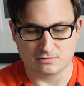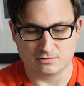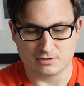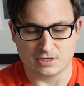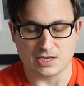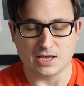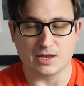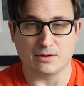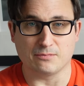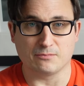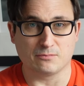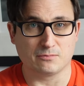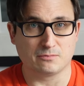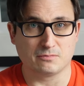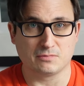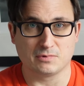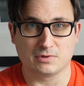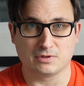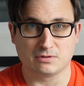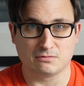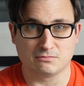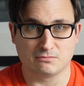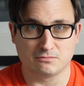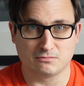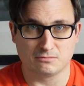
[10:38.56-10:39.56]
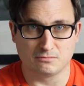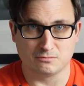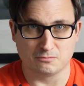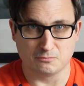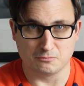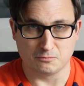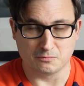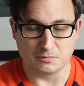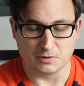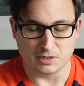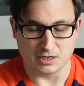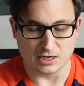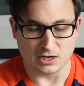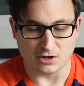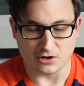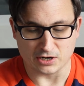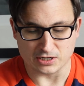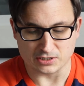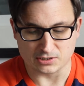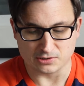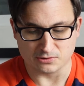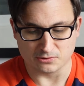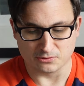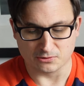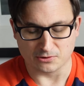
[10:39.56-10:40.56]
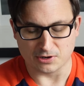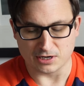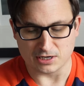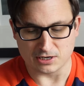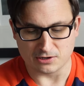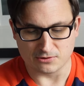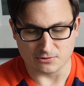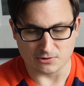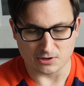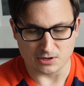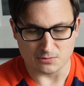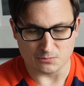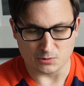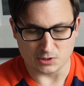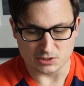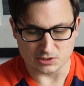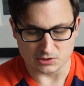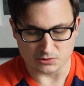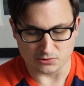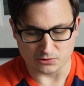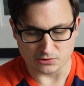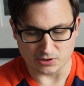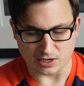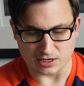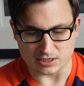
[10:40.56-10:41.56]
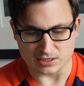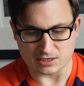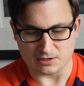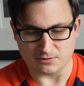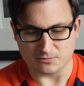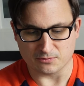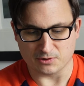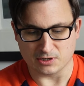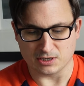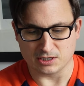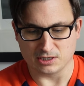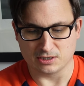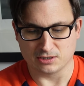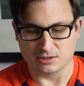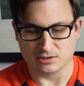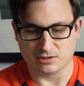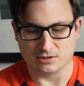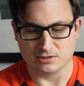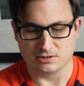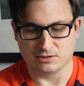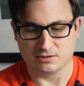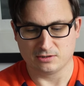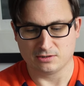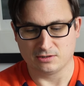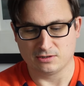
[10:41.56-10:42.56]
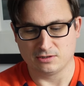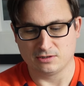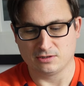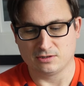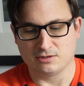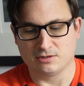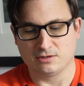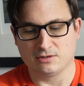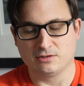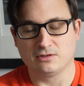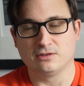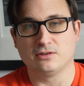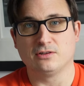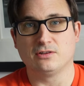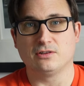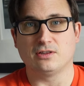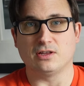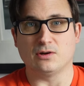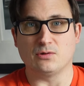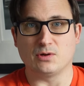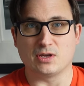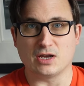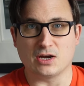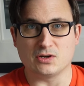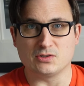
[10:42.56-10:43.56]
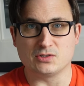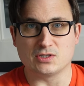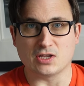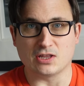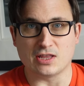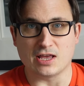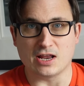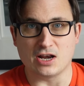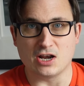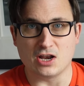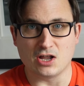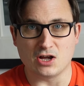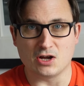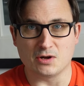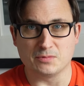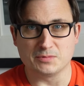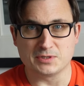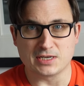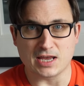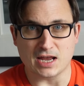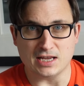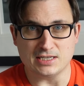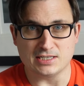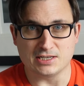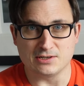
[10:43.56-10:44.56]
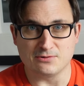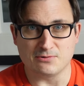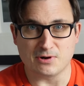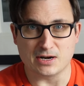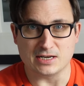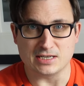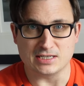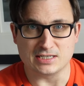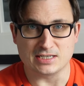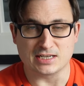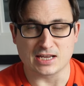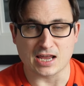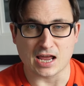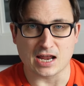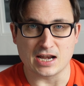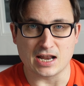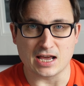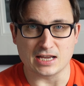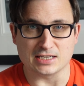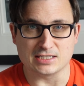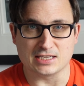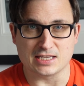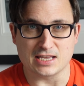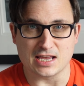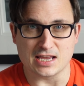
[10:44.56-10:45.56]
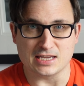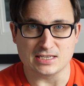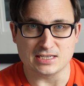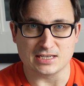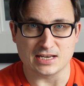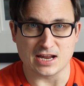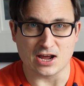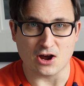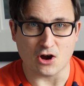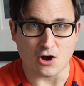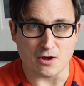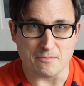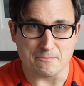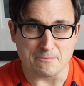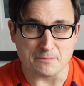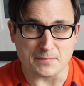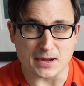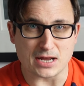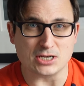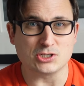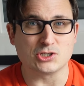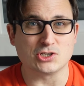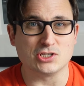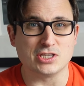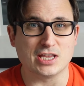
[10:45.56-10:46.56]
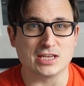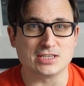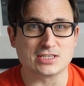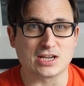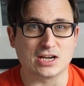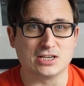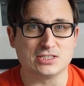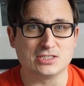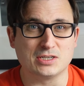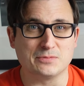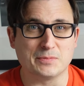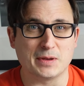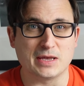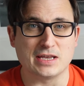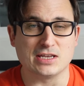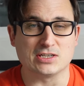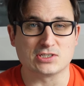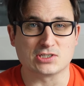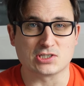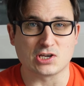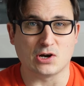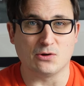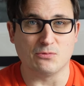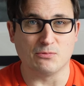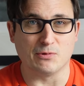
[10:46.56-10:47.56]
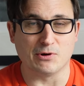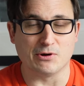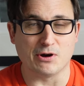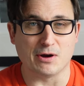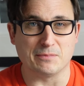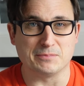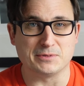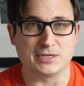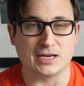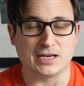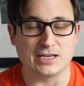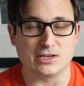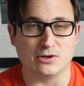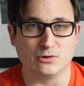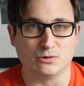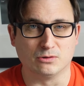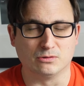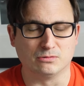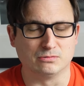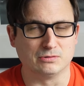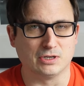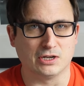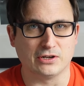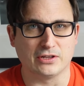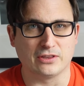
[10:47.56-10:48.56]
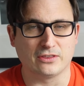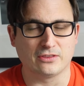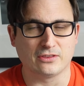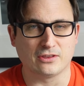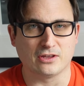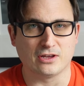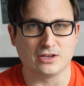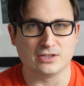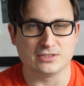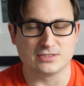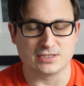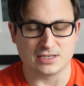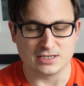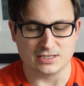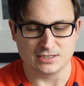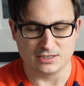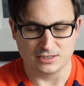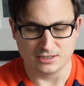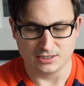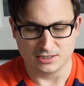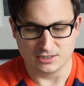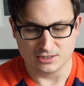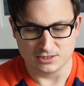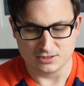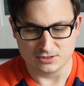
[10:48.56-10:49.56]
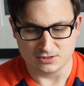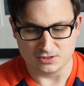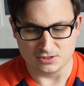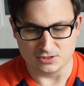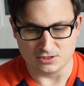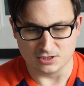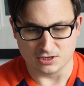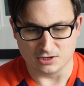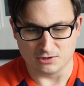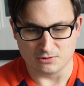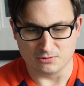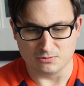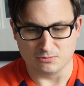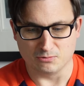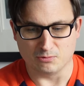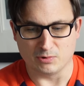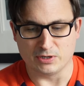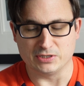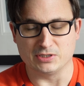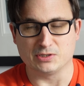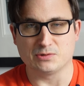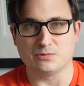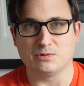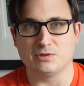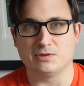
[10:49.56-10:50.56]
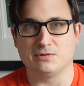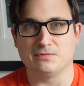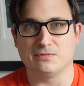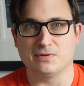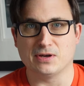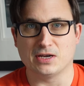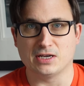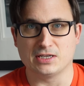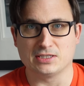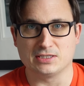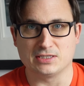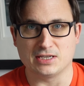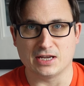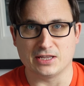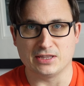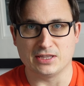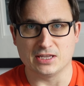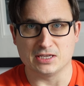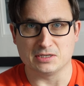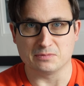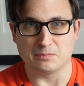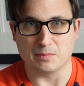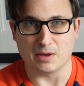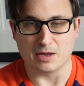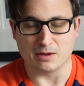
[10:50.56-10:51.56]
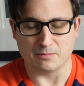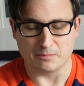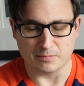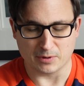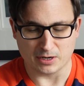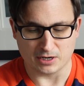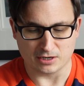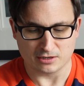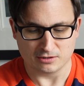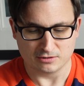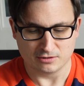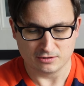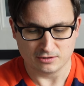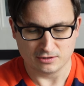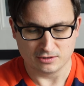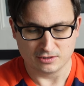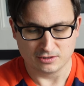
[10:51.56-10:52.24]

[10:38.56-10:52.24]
Yep. The lights are already green. We saw that, didn't we? There we go. So the alarm's getting ready to connect to the internet. I imagine there's going to be a software update or like 30 to do once we've done this bit, but